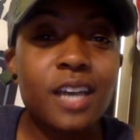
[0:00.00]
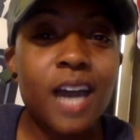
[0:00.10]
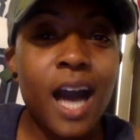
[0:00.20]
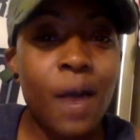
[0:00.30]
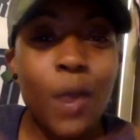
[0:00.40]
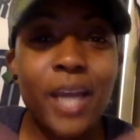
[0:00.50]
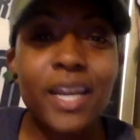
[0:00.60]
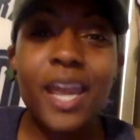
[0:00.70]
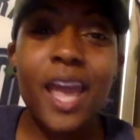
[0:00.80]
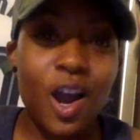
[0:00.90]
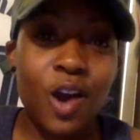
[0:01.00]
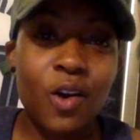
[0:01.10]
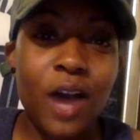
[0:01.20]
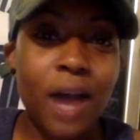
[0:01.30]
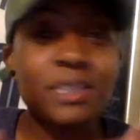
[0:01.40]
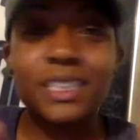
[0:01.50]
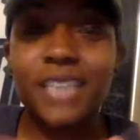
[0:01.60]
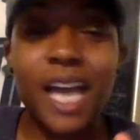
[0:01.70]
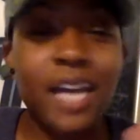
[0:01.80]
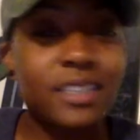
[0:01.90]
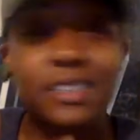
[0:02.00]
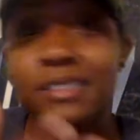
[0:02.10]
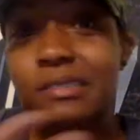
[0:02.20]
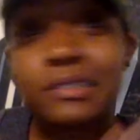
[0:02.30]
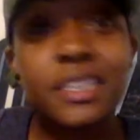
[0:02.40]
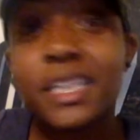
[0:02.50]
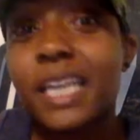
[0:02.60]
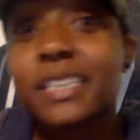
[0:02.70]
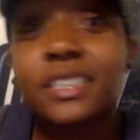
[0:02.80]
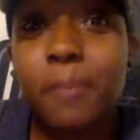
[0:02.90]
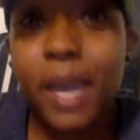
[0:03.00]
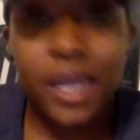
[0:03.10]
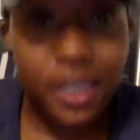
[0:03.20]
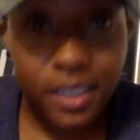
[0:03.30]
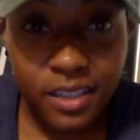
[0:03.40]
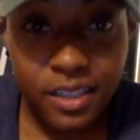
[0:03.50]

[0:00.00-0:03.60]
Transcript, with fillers: I, right now I'm just kind of guesstimating.